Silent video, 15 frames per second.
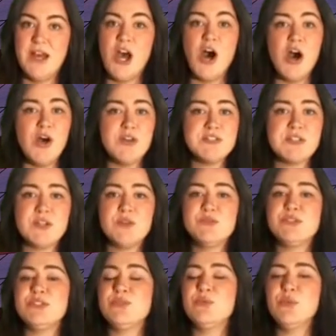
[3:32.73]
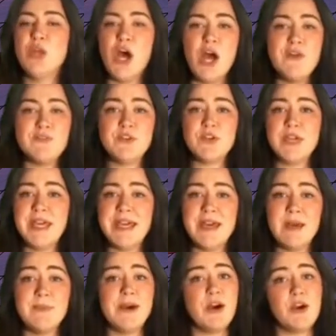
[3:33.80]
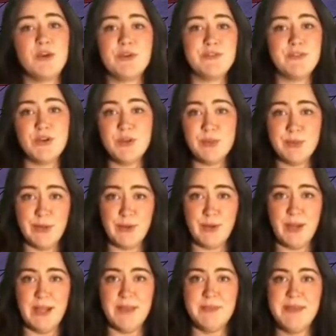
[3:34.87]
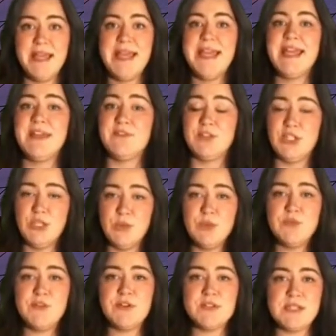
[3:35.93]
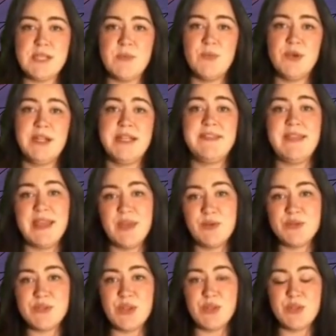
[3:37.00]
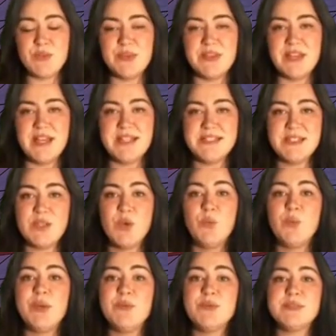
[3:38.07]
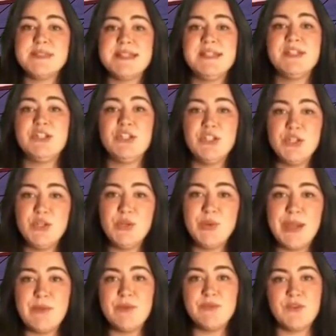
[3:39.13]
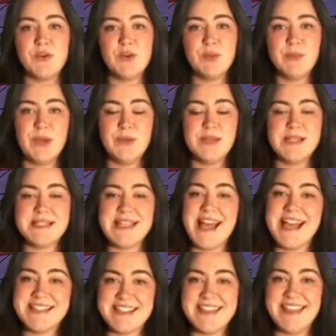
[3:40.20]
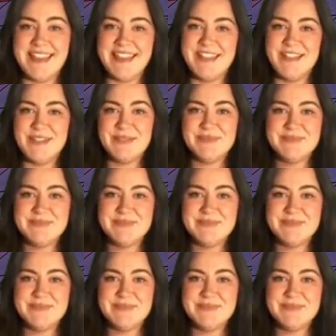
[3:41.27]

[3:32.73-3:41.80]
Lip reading: Also, do not forget about our referral program. If you refer someone and they go solar with us, we will send you a referral bonus as a thank you.